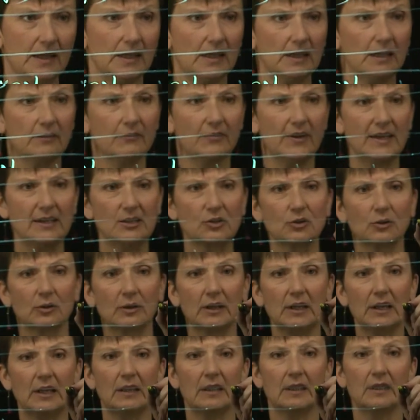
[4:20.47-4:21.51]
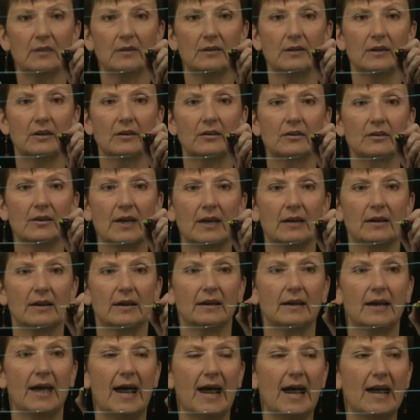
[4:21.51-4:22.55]
Eventually, this
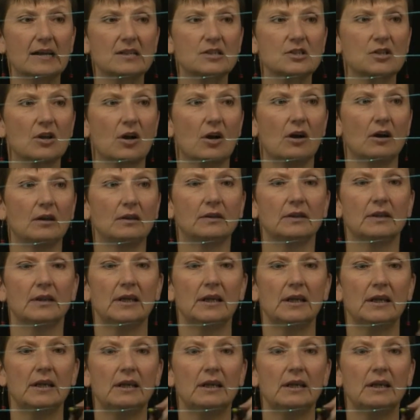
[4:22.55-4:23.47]
axon